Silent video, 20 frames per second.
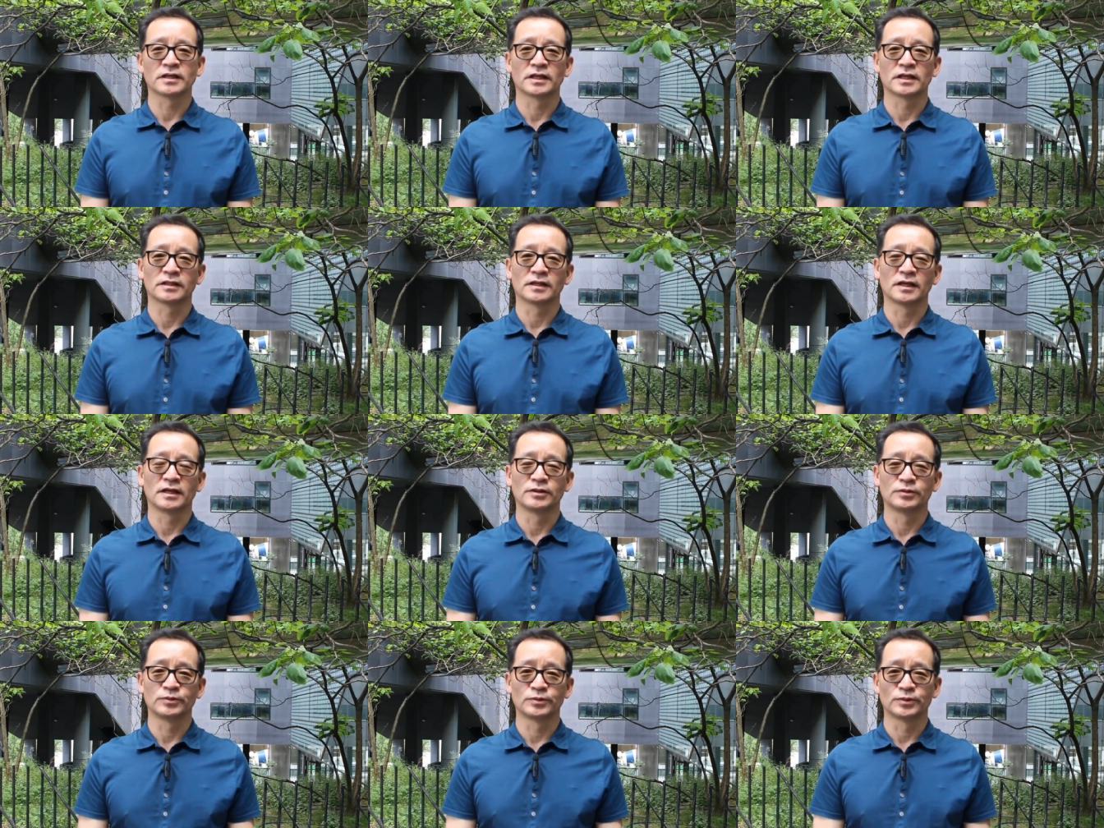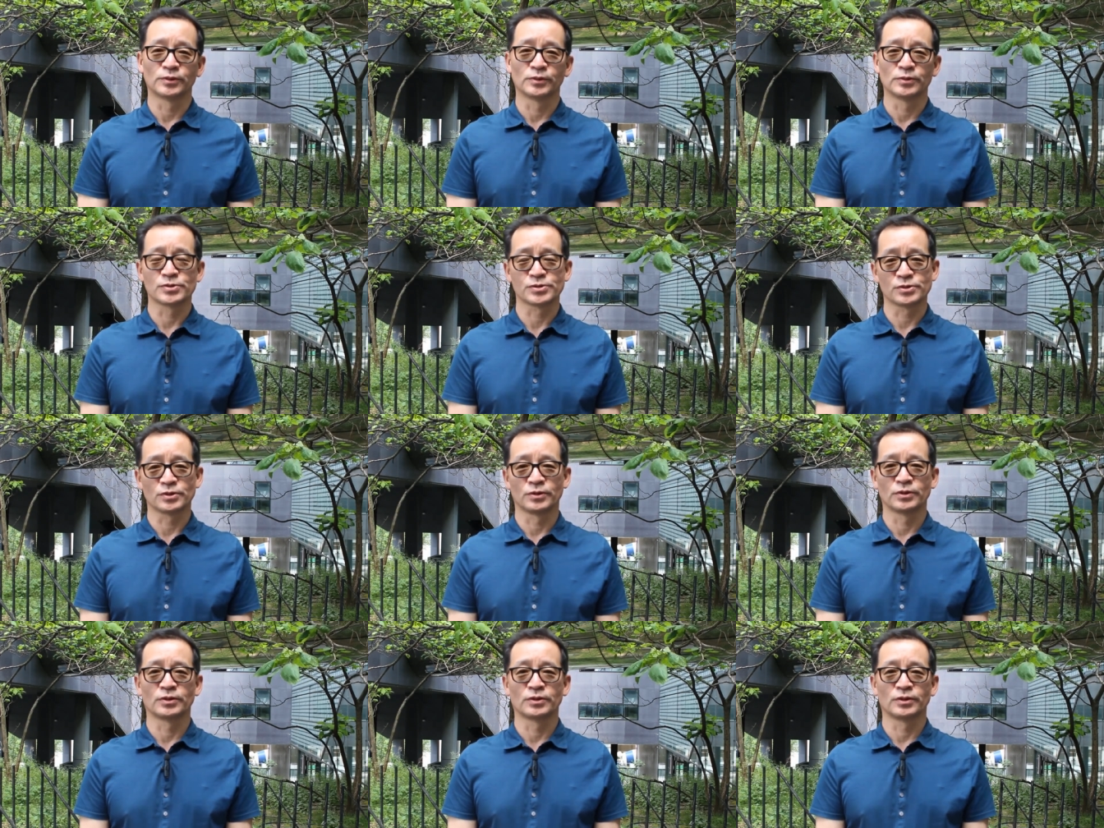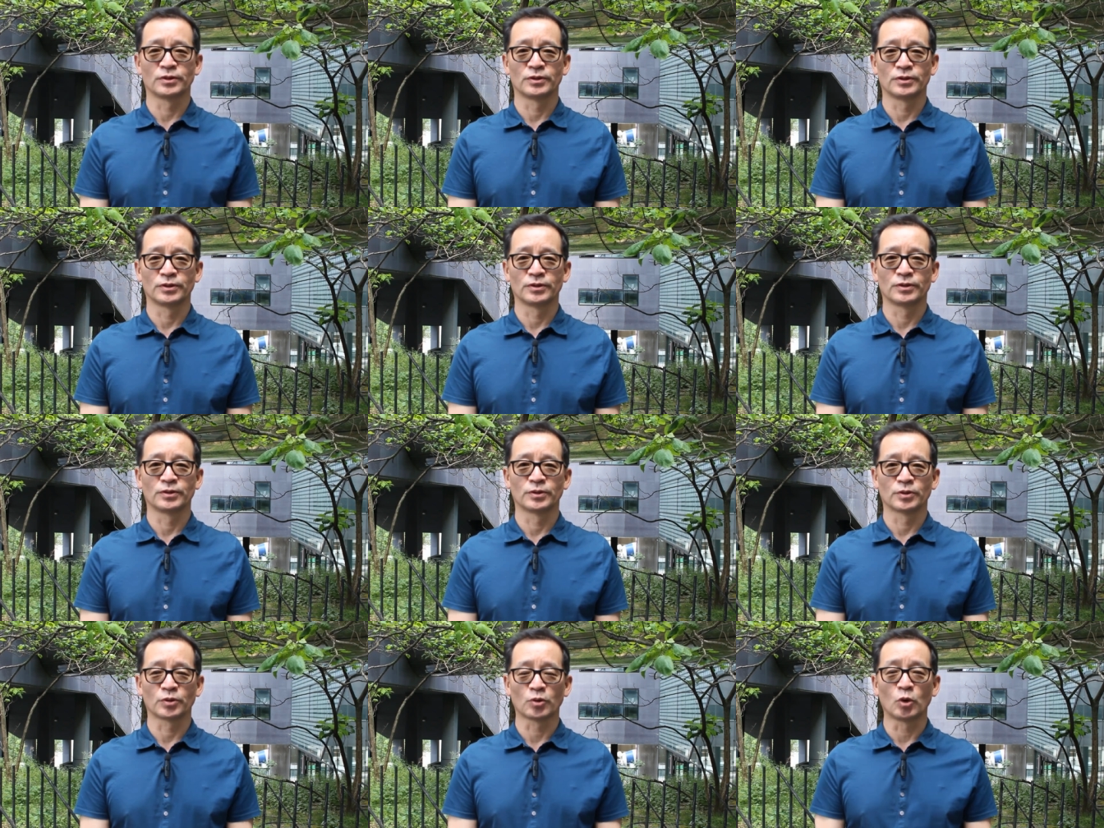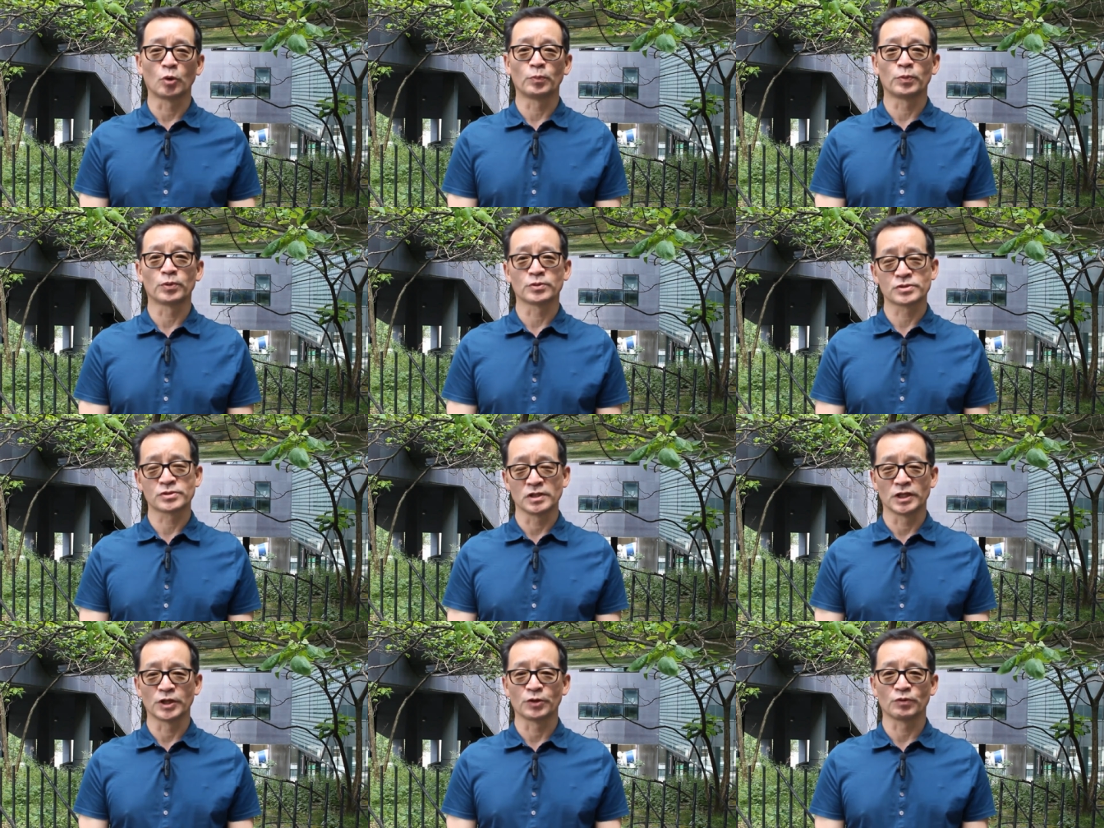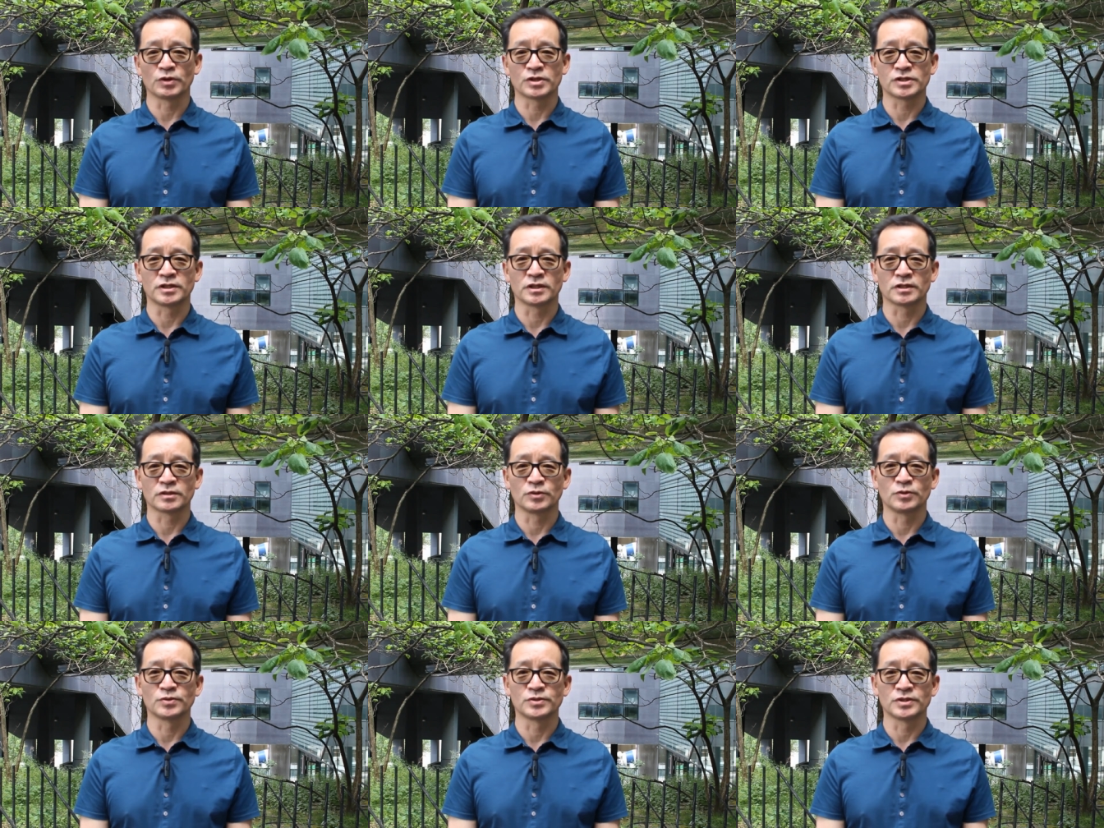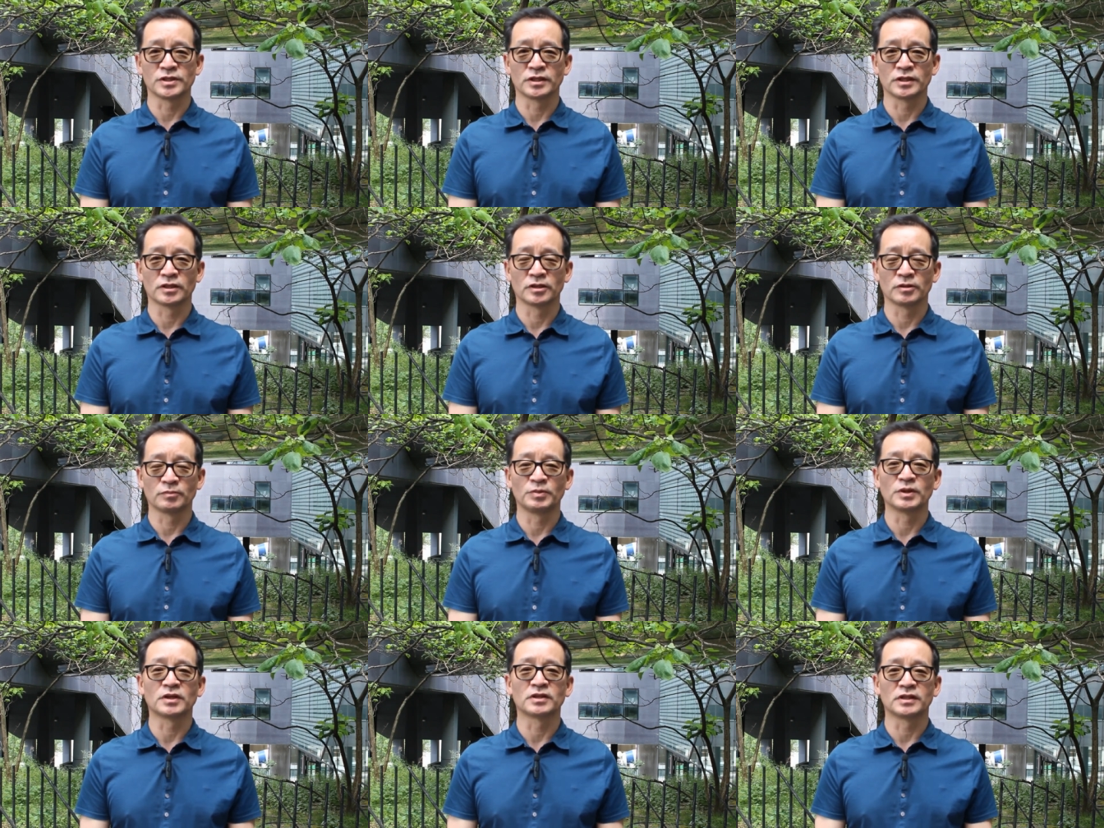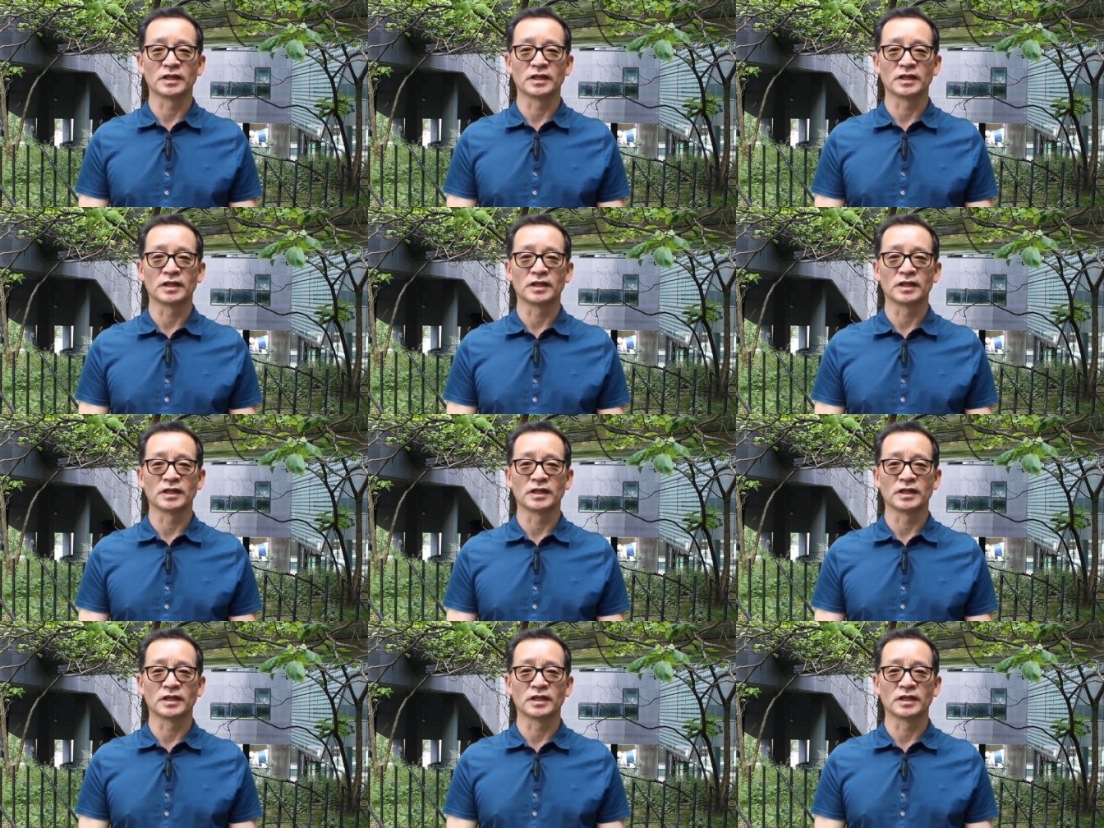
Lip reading: and I do also corpus linguistics using big